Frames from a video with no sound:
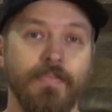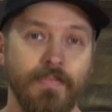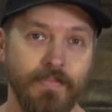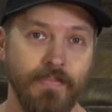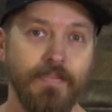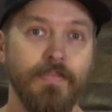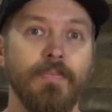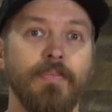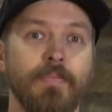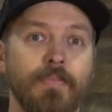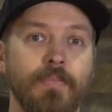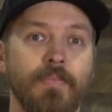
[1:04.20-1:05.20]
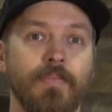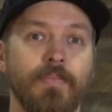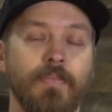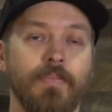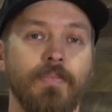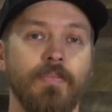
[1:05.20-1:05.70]

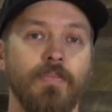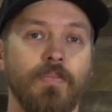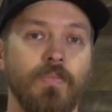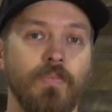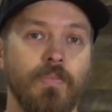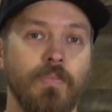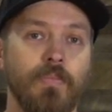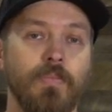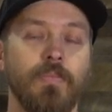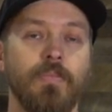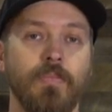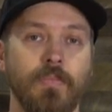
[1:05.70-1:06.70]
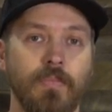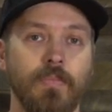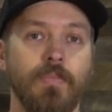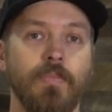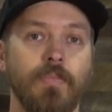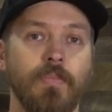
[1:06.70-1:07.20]

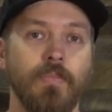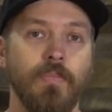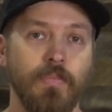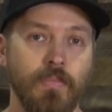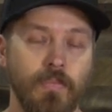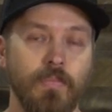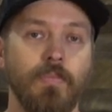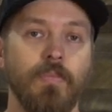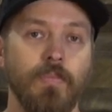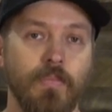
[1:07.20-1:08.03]
(not speaking)